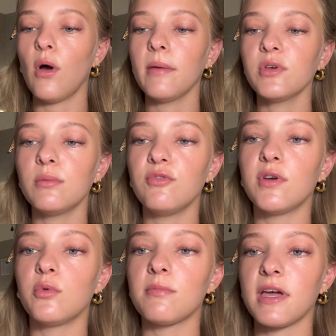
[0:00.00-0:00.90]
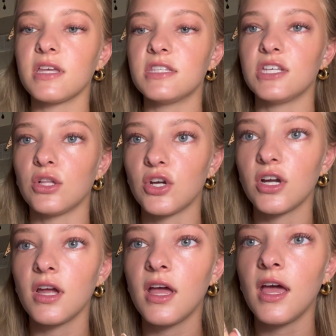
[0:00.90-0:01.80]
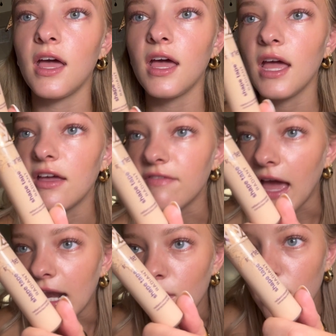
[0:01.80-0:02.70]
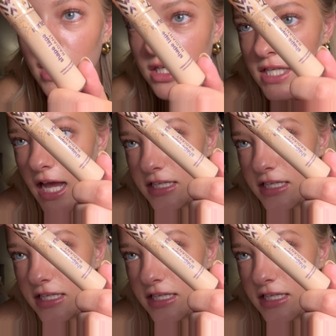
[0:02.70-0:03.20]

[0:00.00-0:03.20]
I'm gonna move in with my concealer. If anyone else has